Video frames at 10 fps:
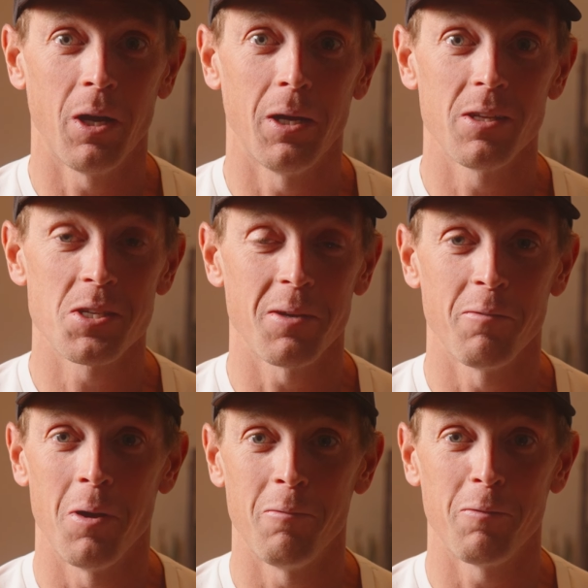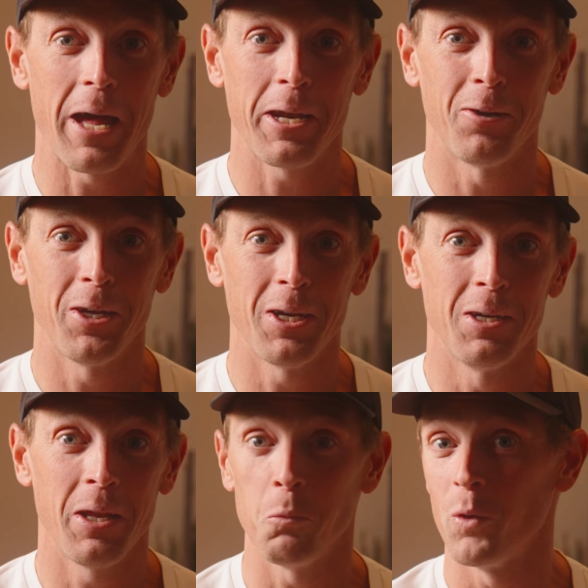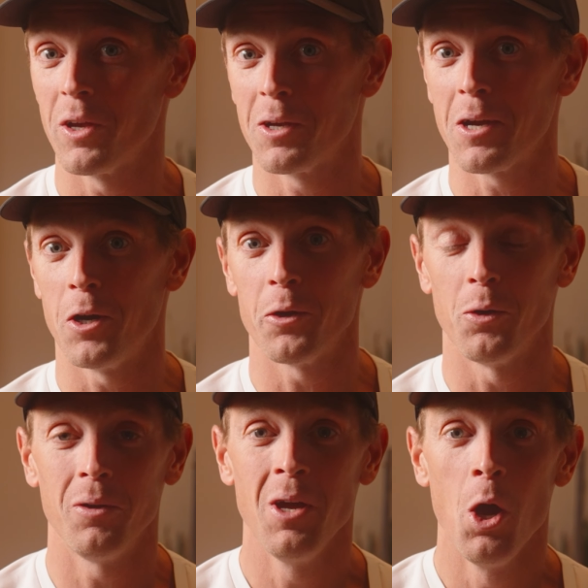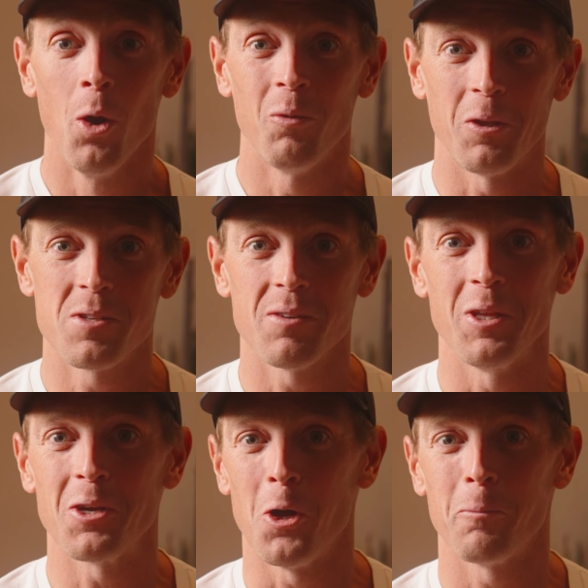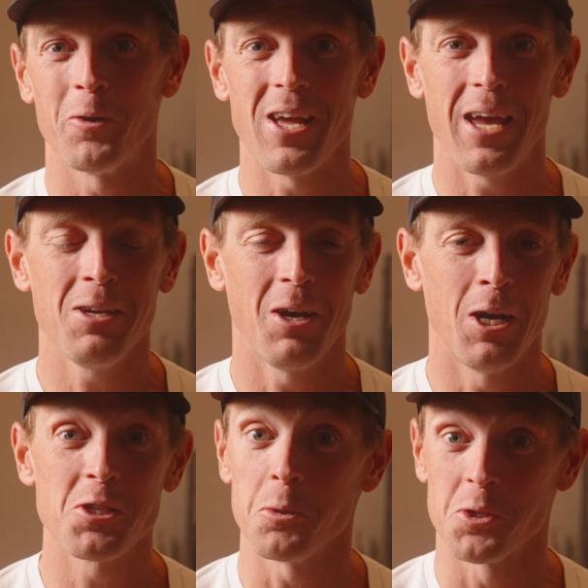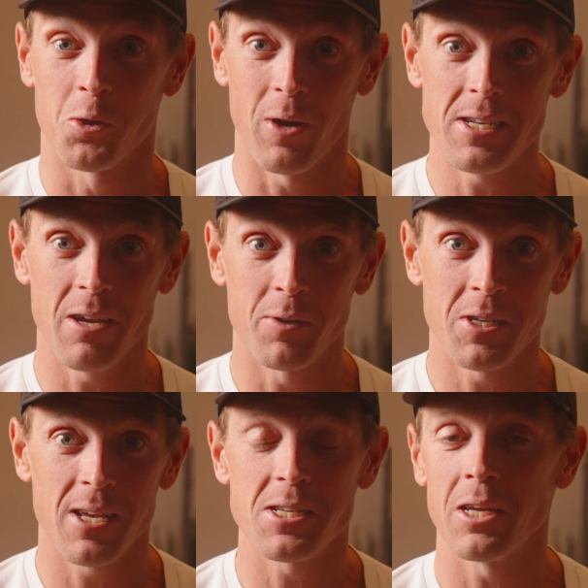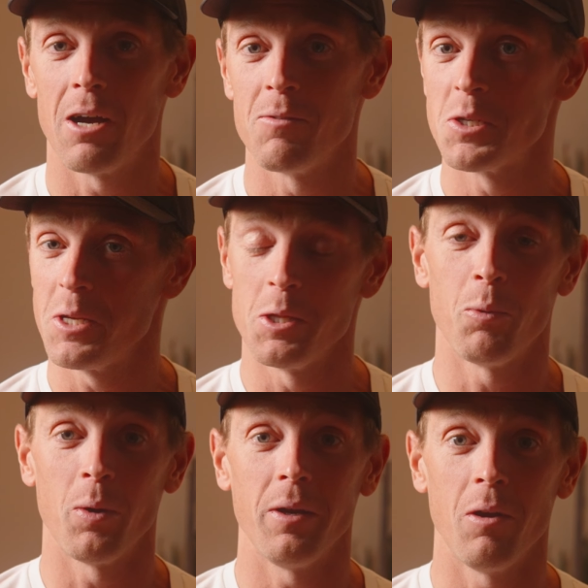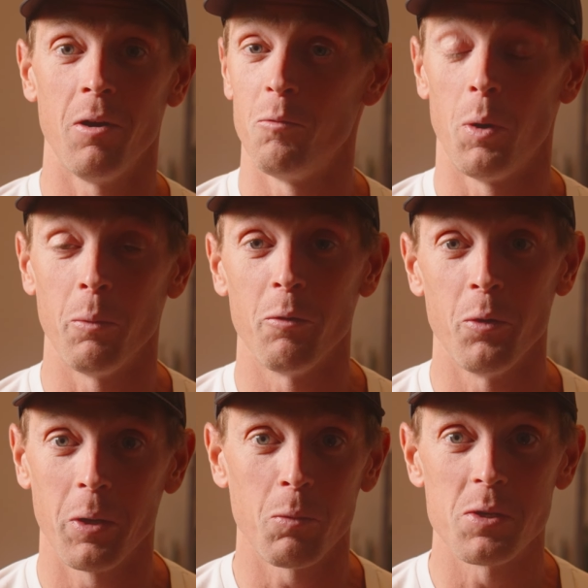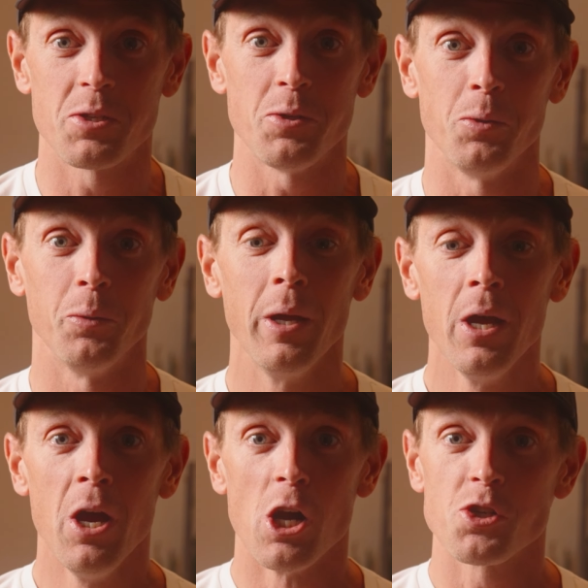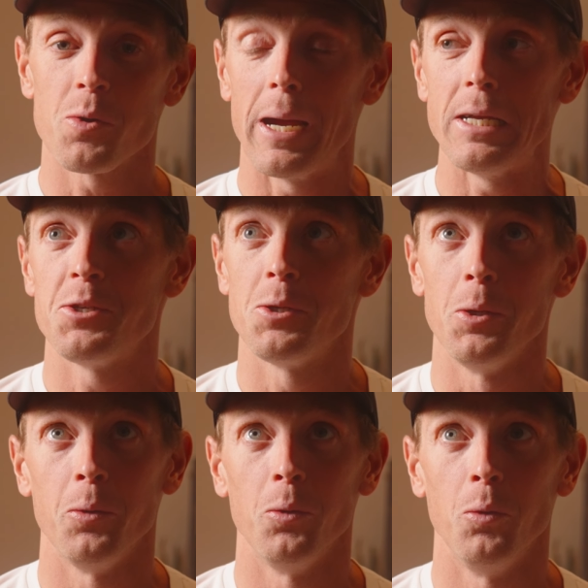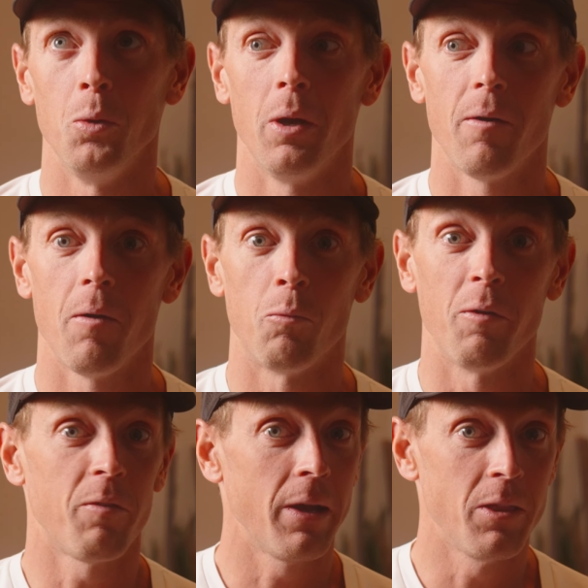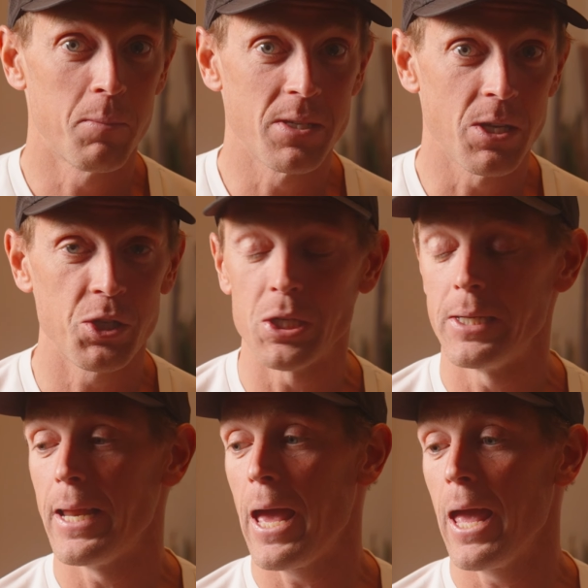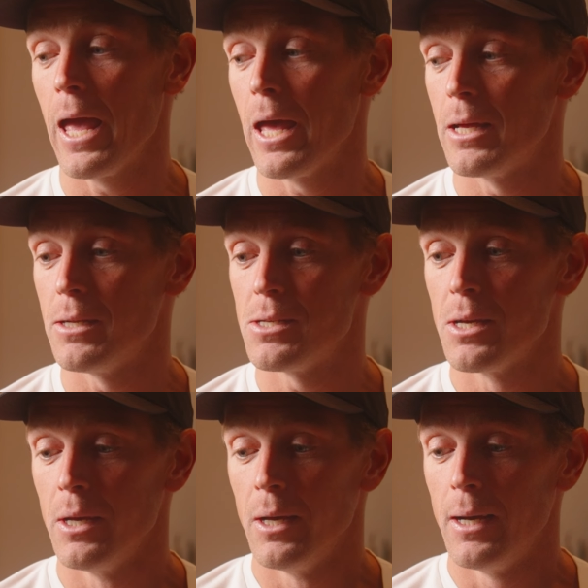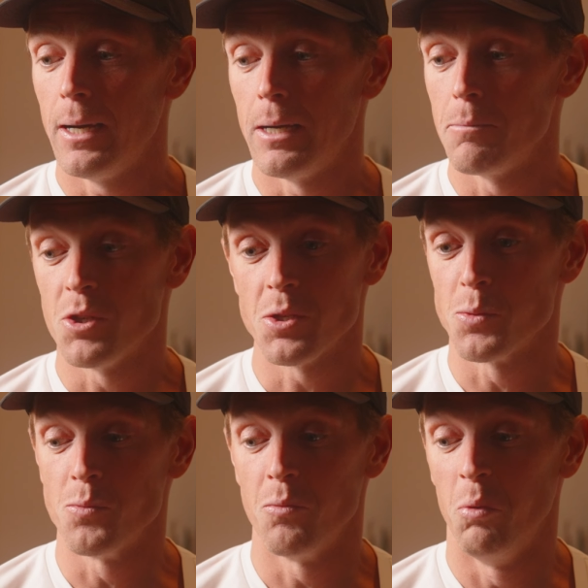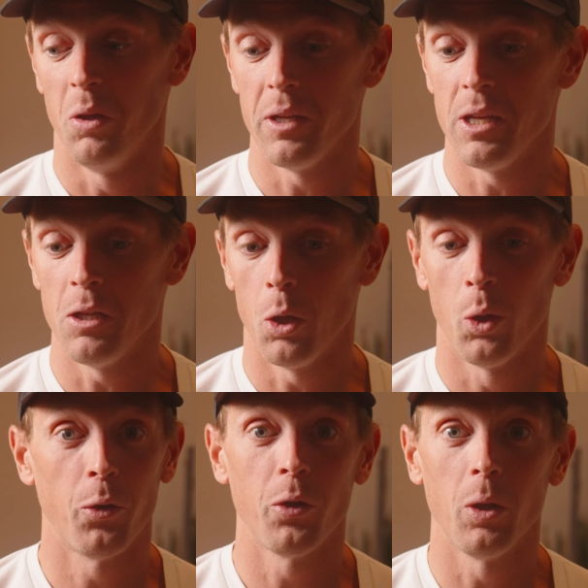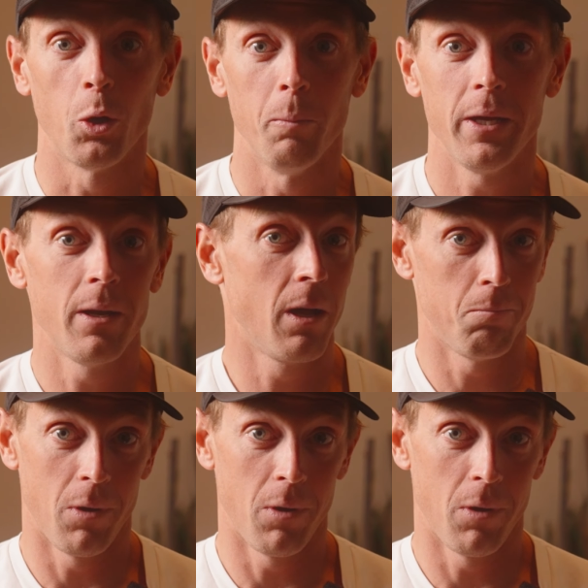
Uh, it's a, a, flat area and we caught a relatively calmer day. Uh, so it was a great day for testing. Obviously the point of what we were doing was to try to refine the position and um, just really learn a little bit.